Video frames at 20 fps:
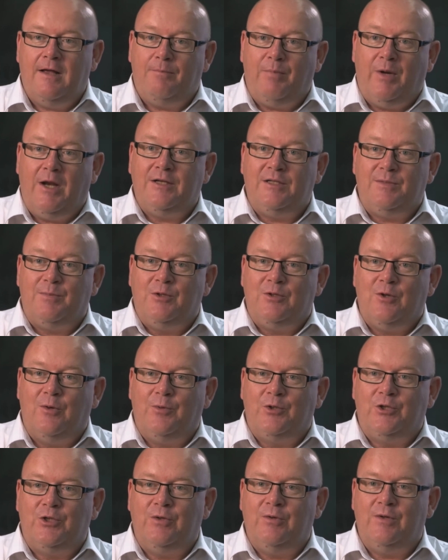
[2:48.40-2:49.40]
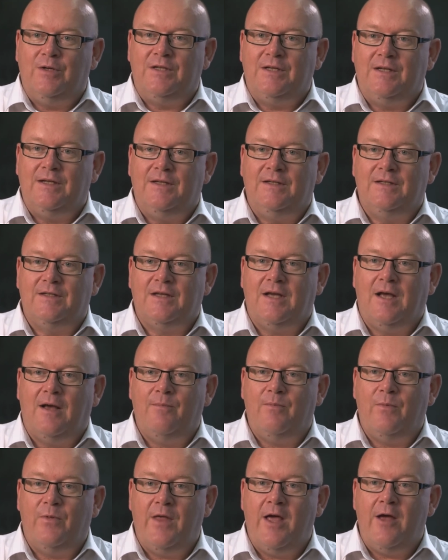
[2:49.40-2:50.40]
placement opportunities
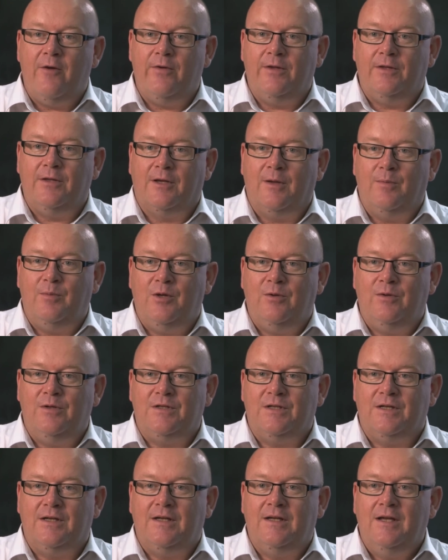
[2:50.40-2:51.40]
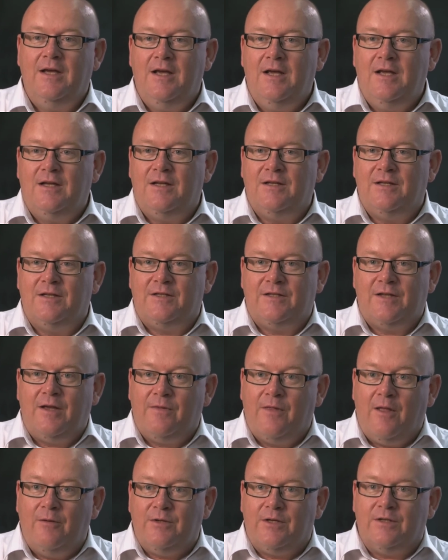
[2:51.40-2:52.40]
there in the community. Those
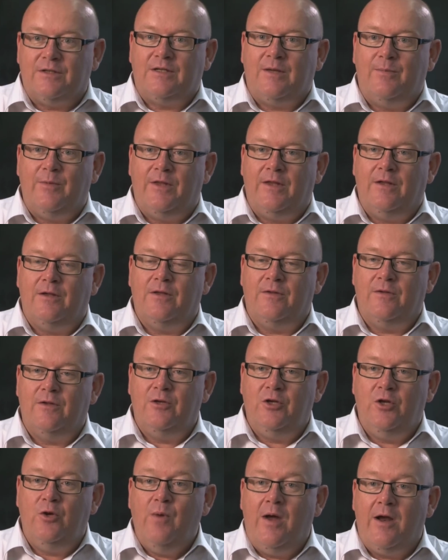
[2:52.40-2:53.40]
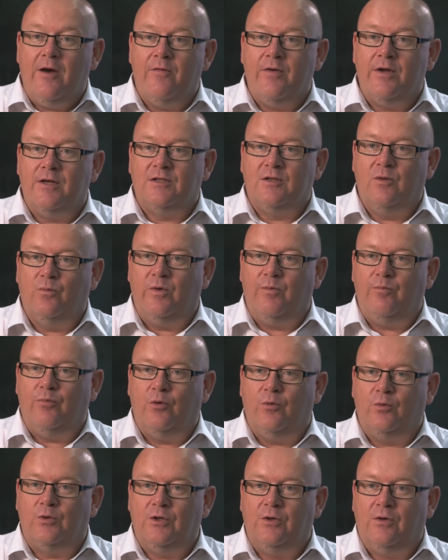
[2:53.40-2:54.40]
are some of the new areas that we
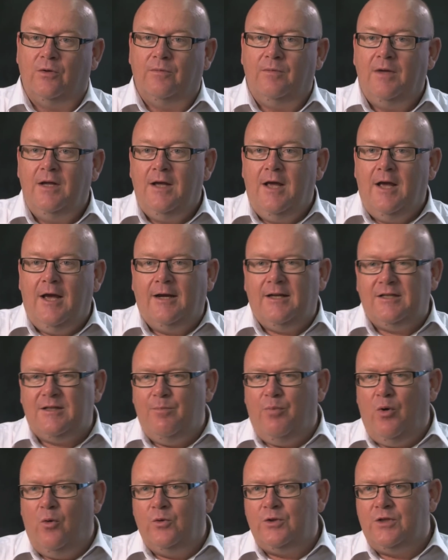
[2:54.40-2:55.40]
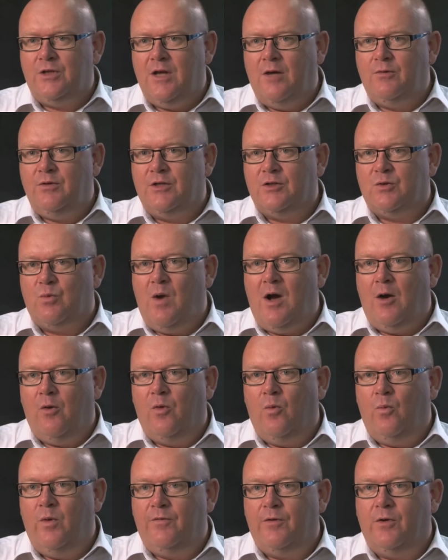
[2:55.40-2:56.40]
brought on. And it's important to note as well
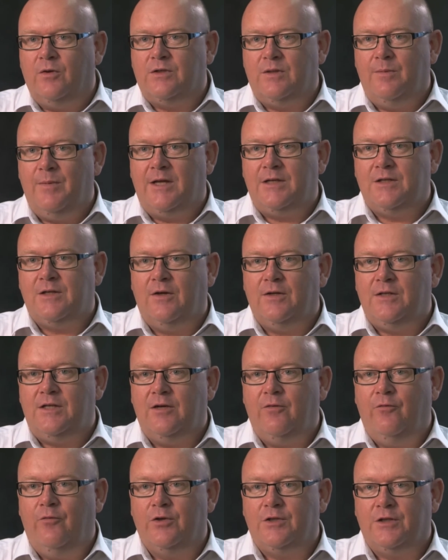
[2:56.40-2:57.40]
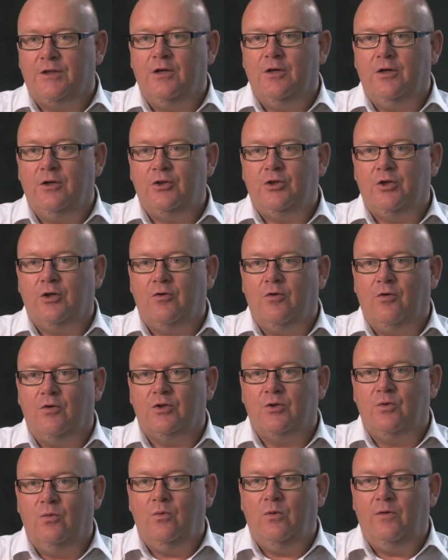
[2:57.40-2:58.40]
that we've got some exciting research
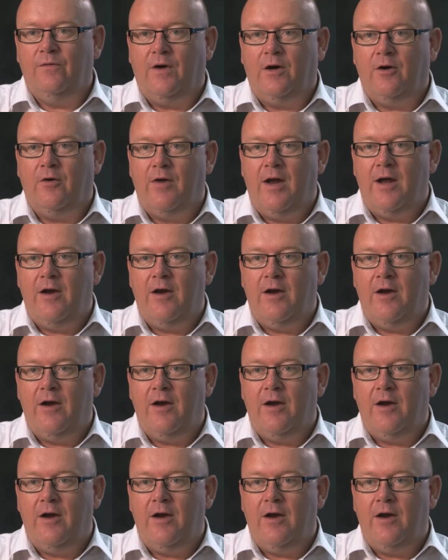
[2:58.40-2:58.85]
across all of our